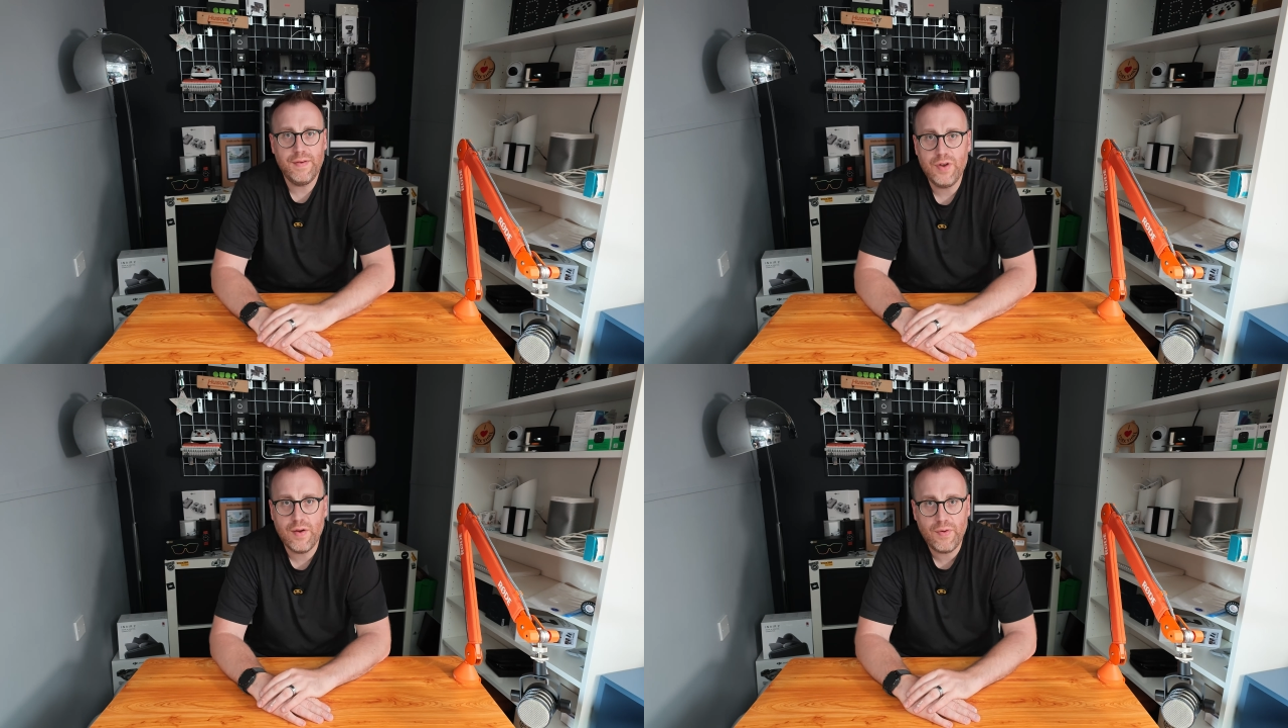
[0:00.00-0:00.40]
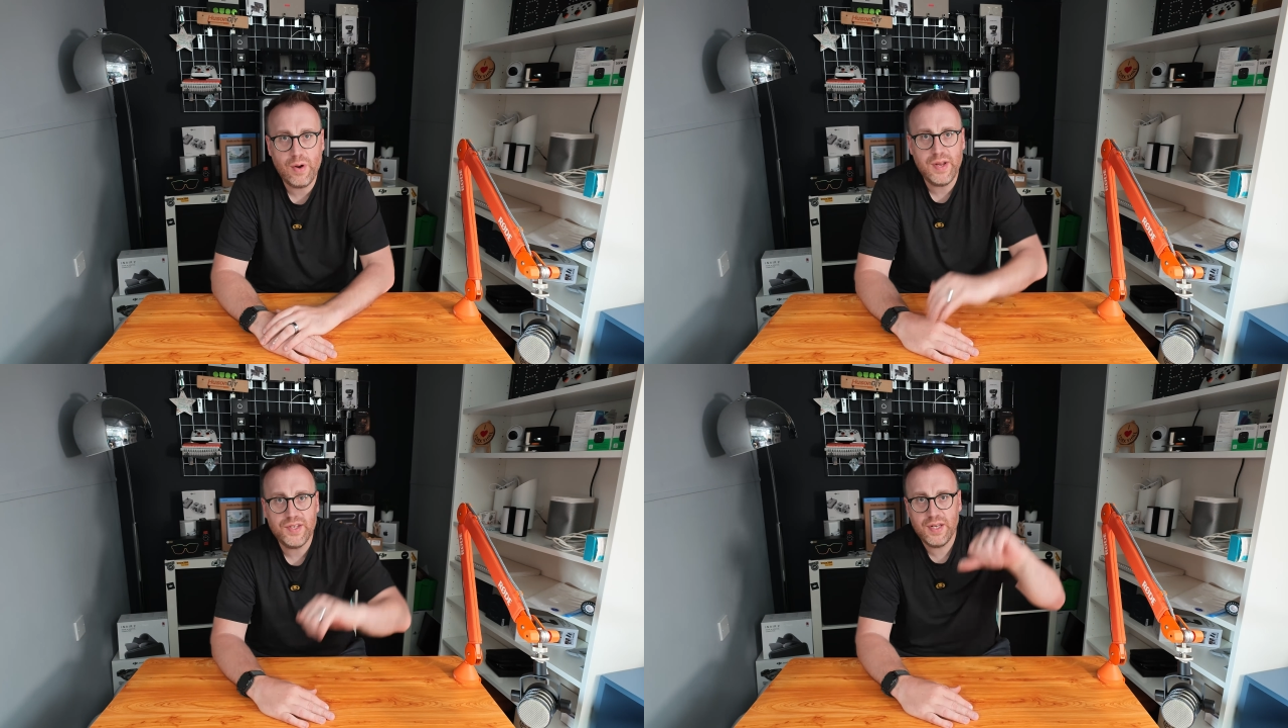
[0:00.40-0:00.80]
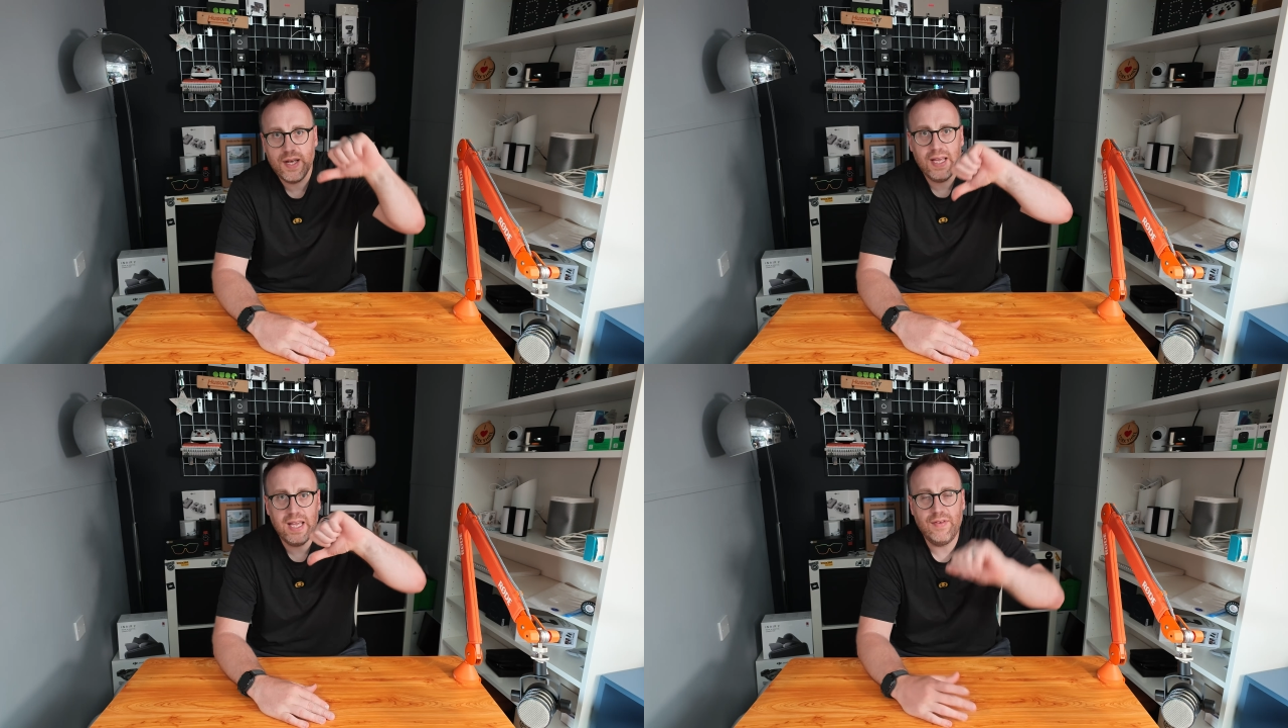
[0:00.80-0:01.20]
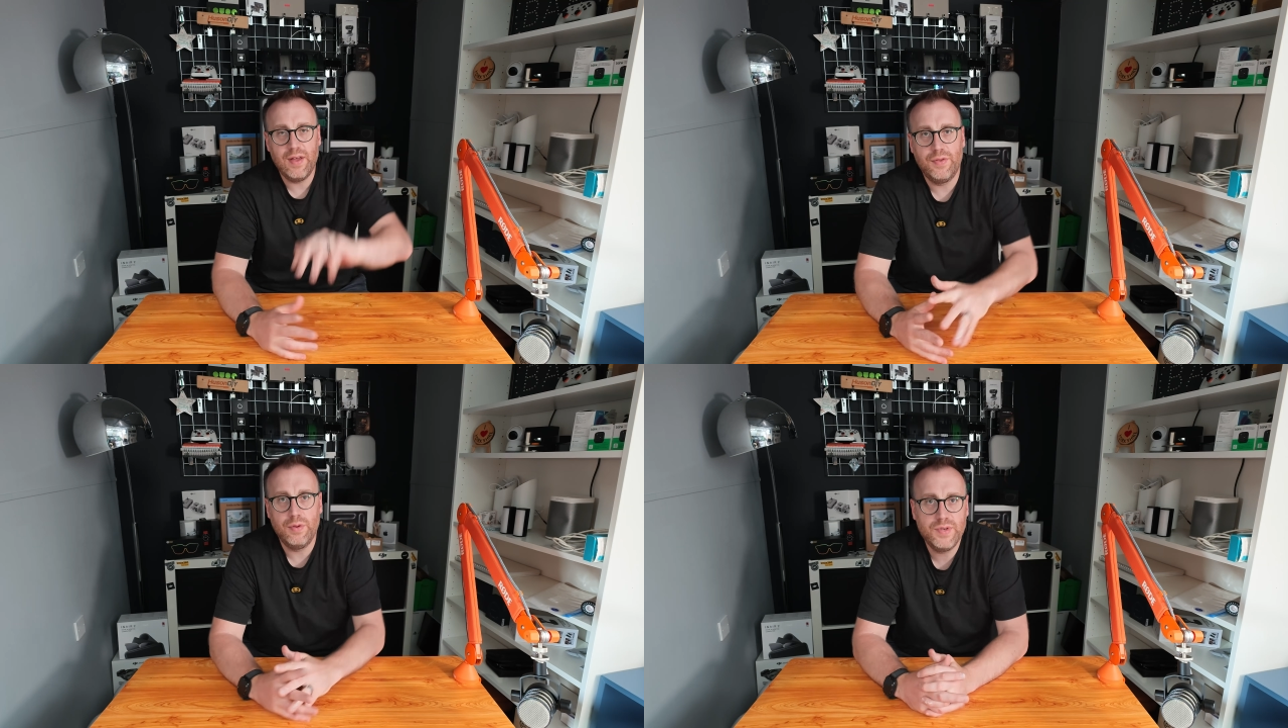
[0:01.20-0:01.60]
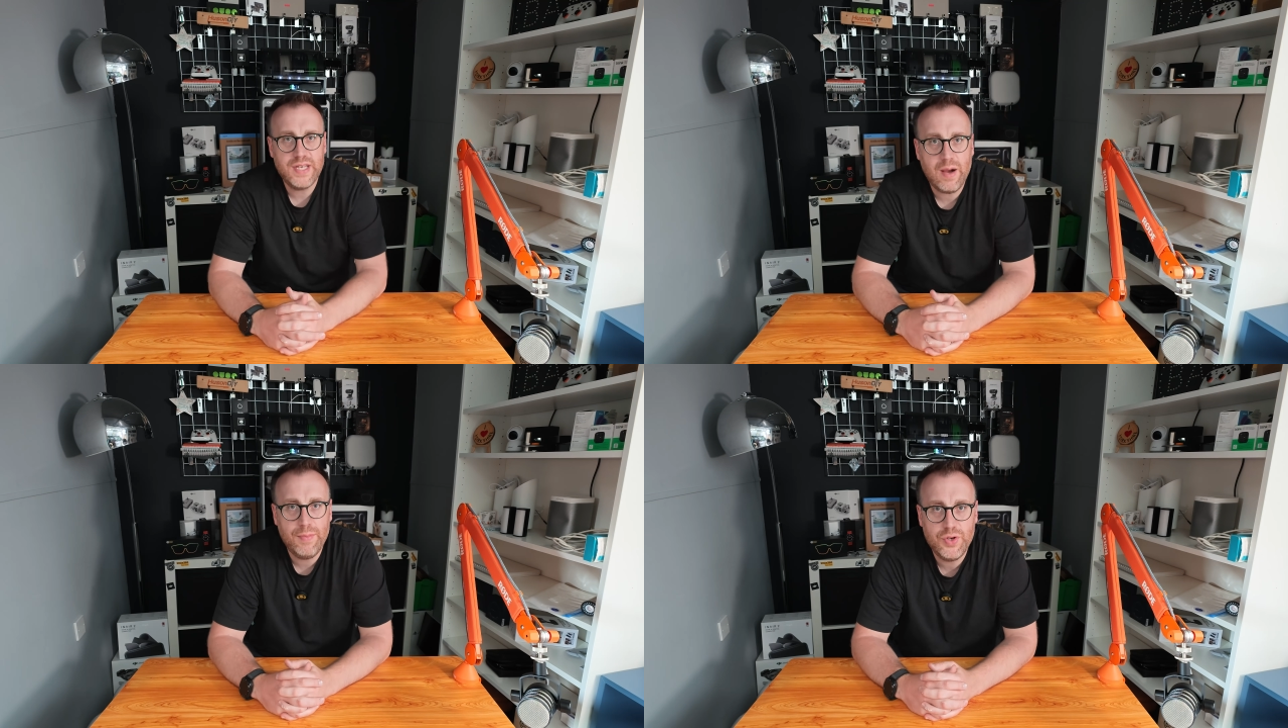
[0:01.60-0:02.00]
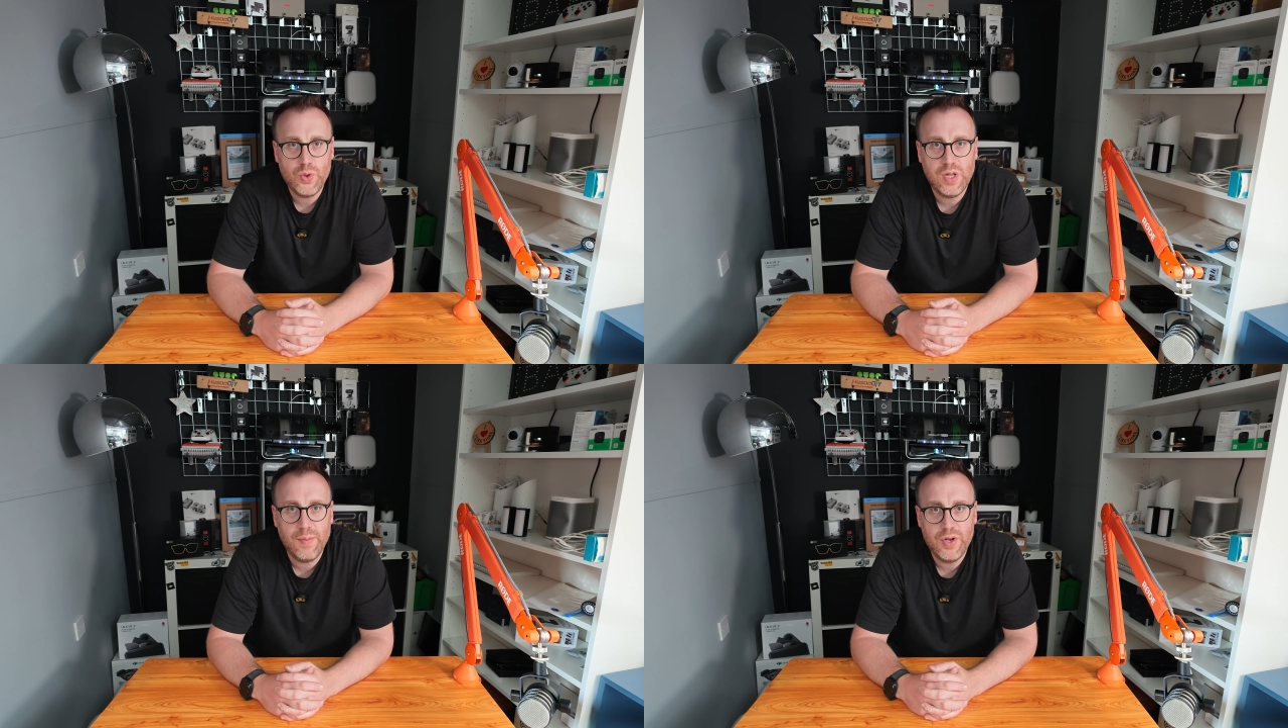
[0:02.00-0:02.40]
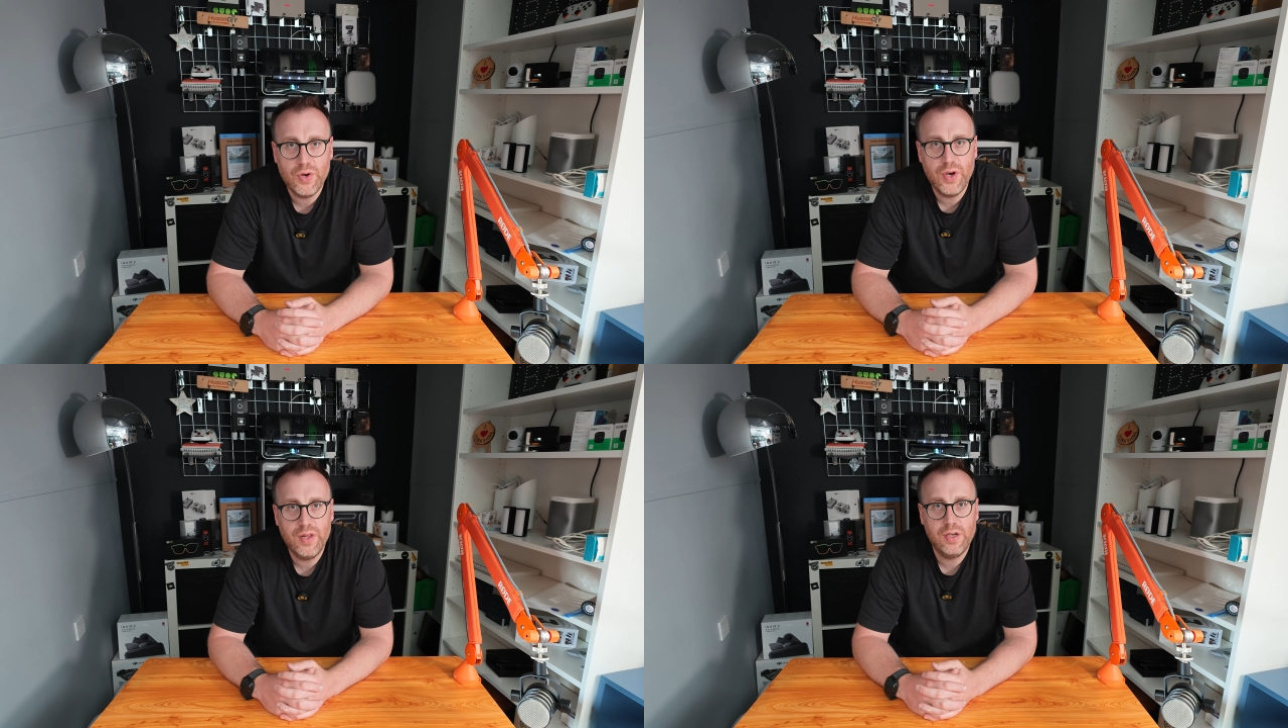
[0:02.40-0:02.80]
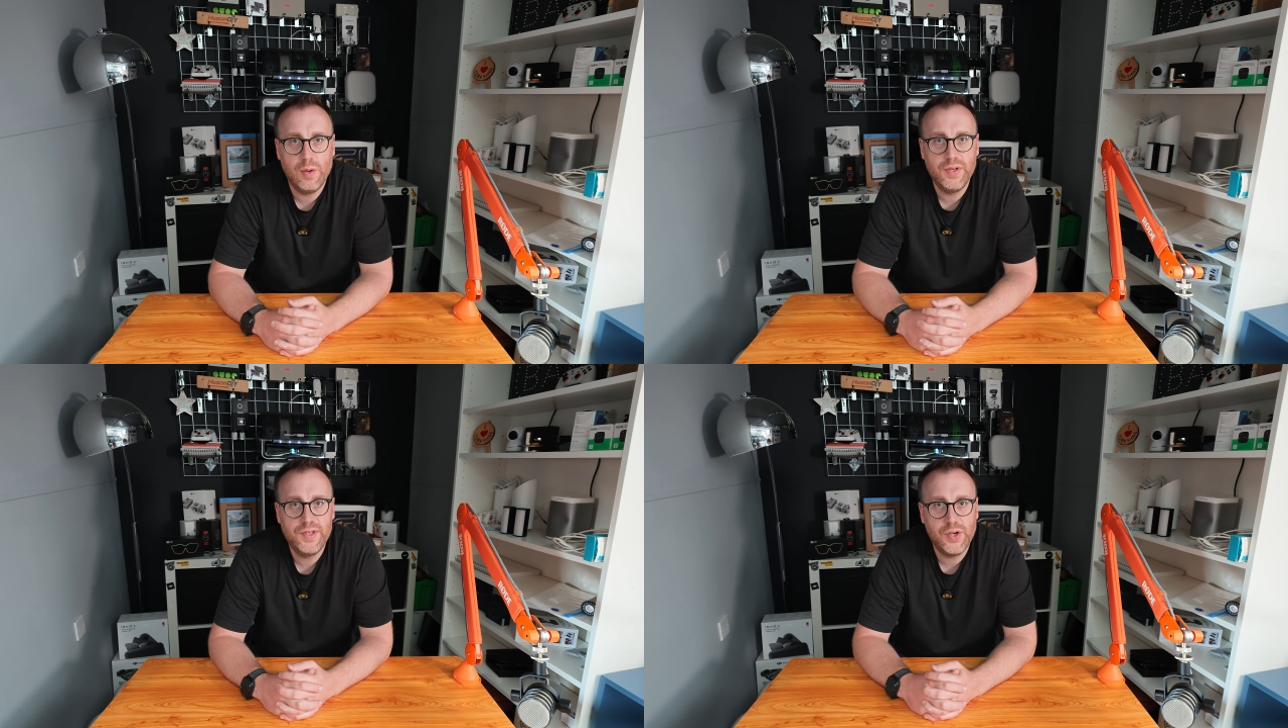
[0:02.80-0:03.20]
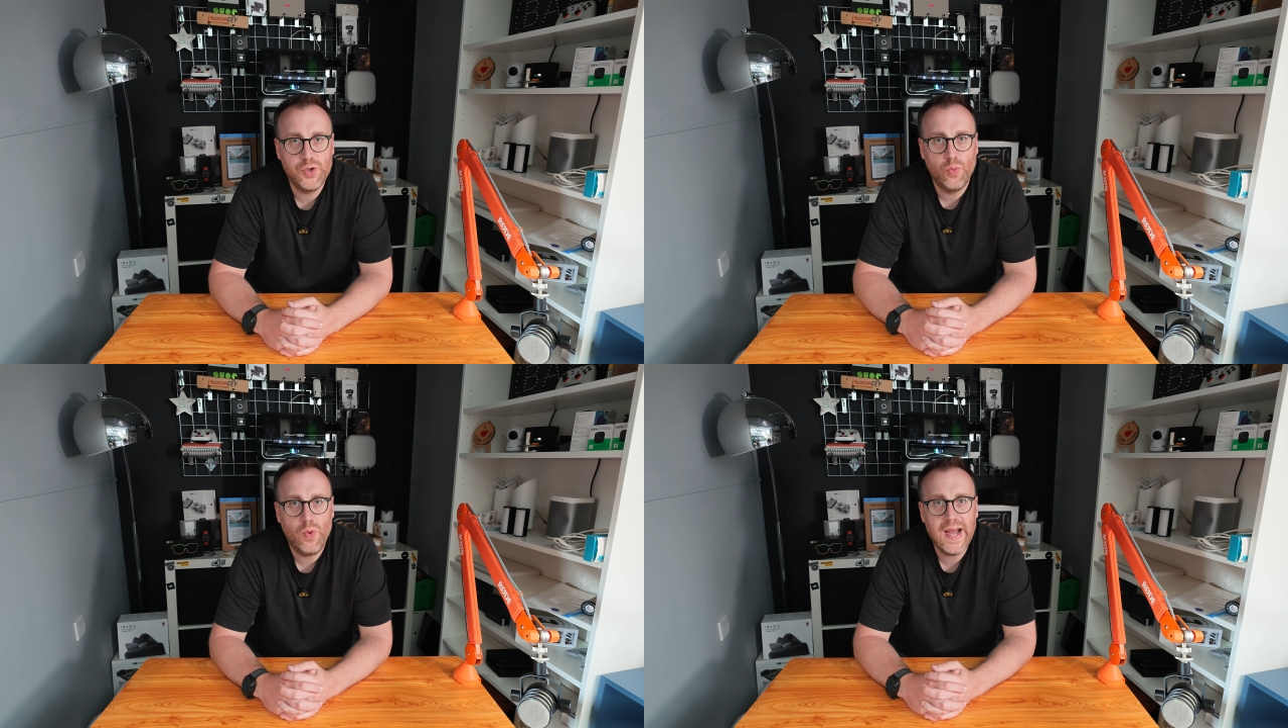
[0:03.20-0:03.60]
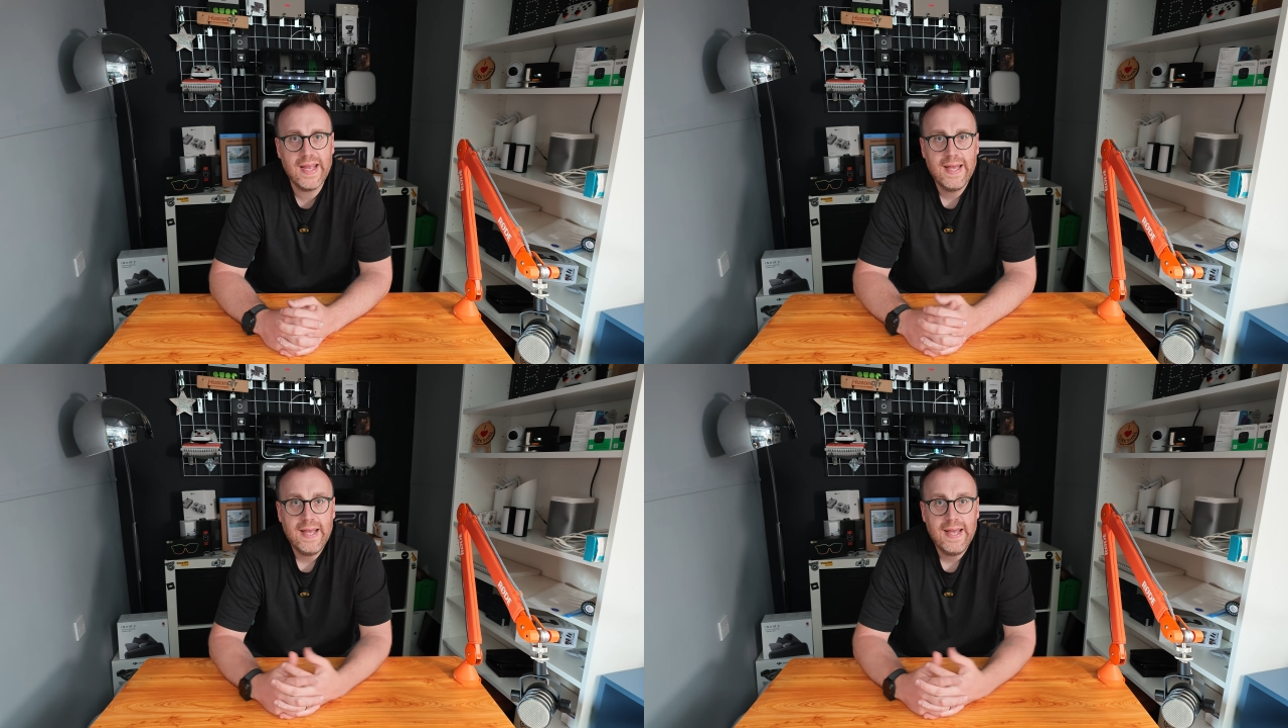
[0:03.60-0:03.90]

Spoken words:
If not for any reason, give it a thumbs down, but do let me know in the comment section why.